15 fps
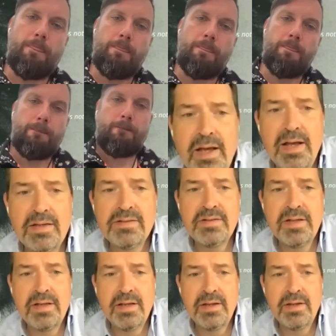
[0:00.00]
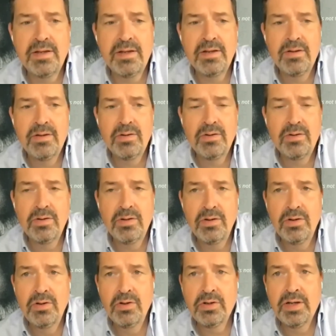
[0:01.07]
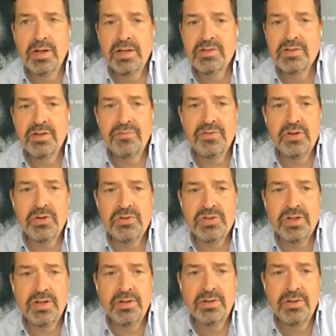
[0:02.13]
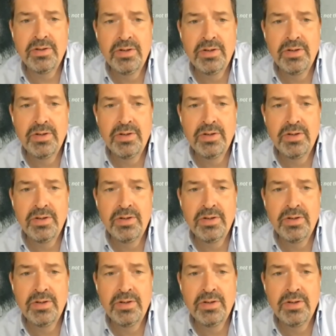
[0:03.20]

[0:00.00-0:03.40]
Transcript: Andreas, looking into the future,